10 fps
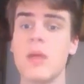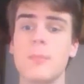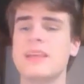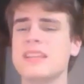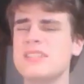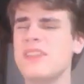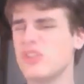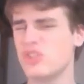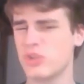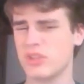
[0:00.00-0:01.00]
Because of how
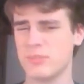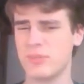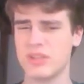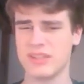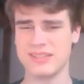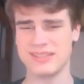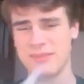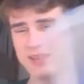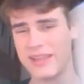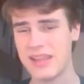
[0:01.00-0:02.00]
short the book is, I mean,